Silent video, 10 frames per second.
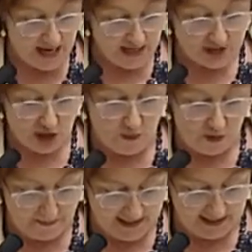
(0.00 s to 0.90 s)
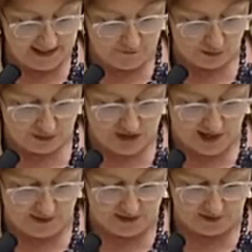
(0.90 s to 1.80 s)
So, on many levels,
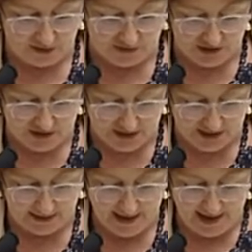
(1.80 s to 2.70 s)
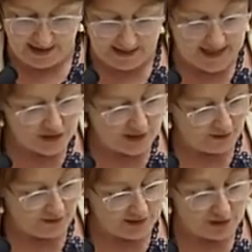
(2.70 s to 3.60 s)
I think that this is a, an
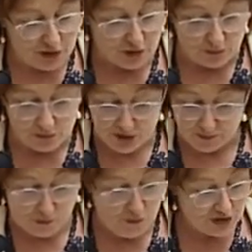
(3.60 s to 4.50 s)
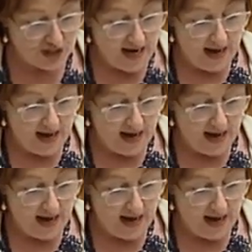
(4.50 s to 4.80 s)
excellent thing to support.